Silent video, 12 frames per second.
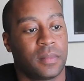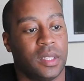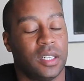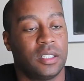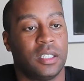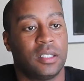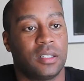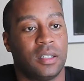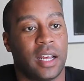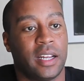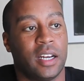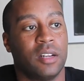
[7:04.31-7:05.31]
There's this
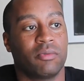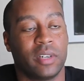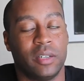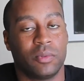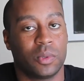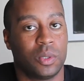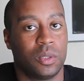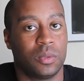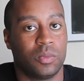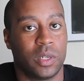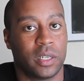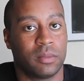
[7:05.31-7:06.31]
like unwritten rule
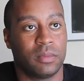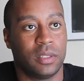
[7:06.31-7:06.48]
where,